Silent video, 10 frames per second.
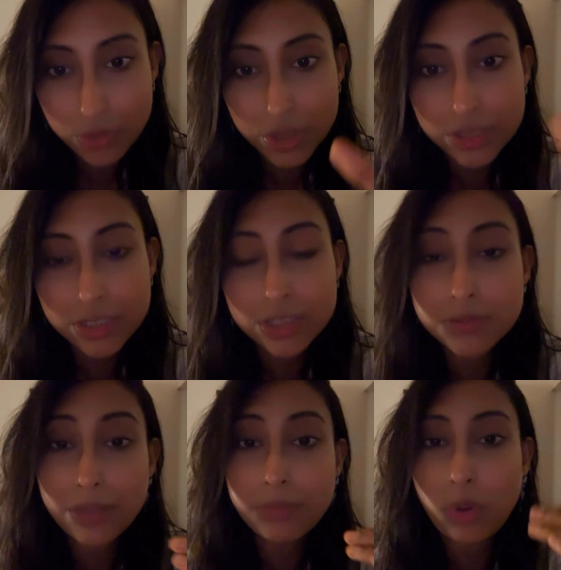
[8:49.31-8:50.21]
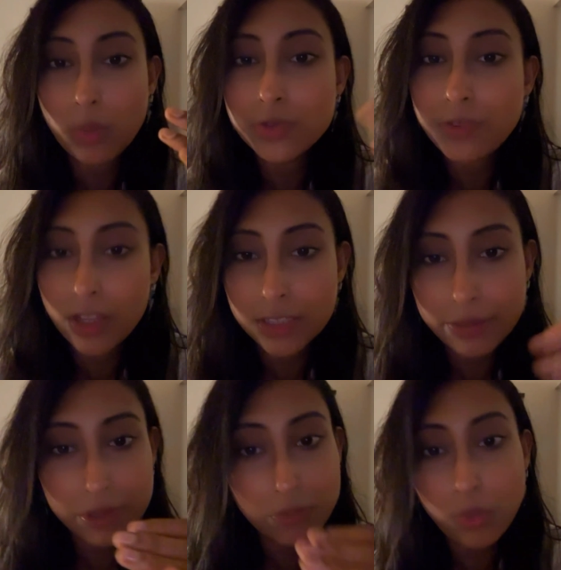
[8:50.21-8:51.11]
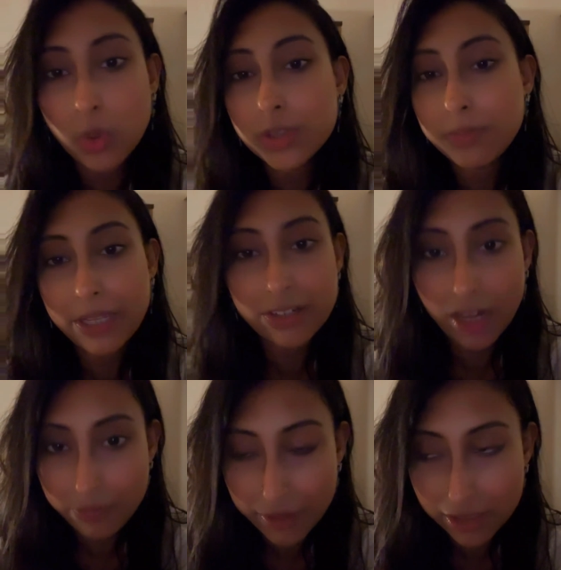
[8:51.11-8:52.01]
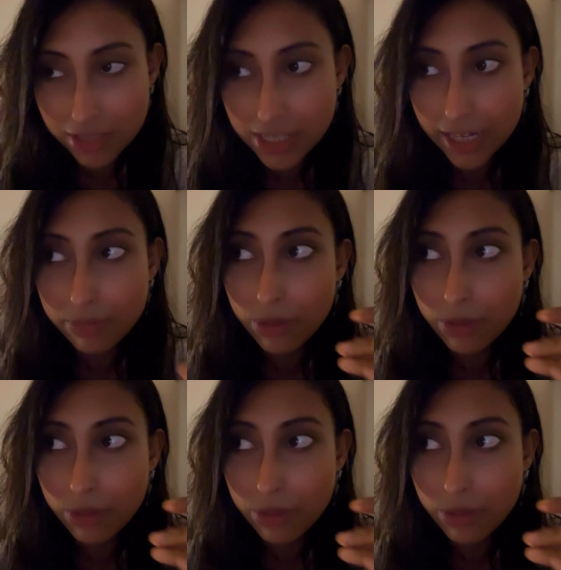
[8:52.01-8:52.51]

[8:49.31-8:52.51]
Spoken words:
whether it's my mom's father, I mean both my grandparents side,